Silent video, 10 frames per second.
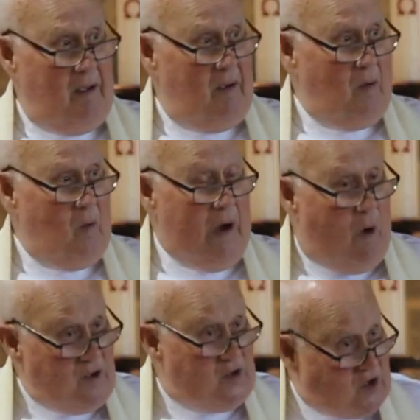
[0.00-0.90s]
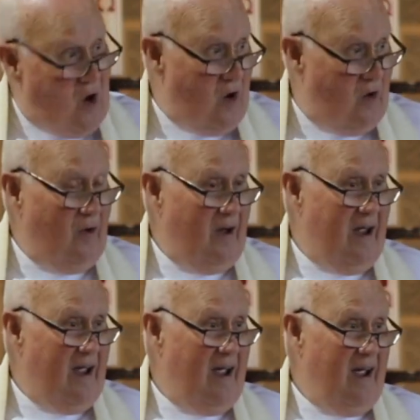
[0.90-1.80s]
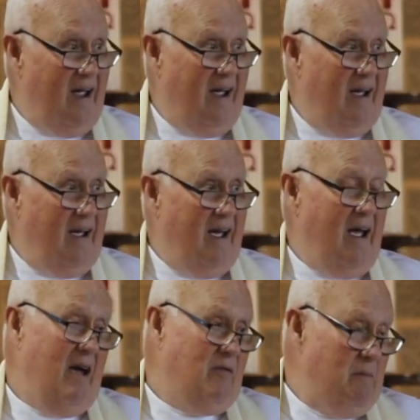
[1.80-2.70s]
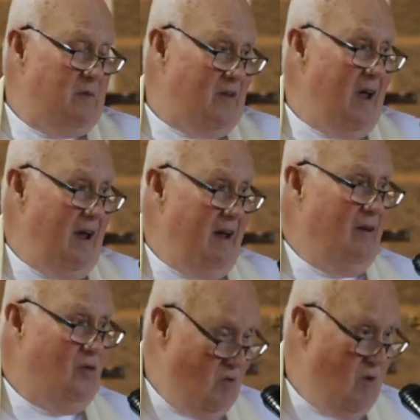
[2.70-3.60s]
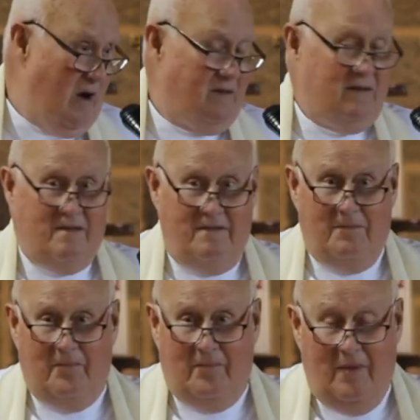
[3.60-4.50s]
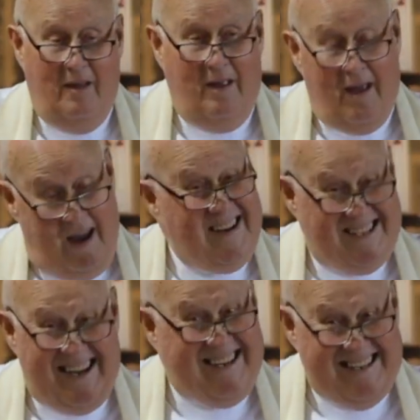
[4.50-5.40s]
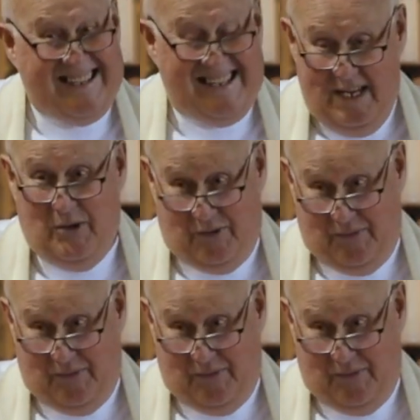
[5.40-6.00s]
We also have him saying to us, "Angus, I can see you,"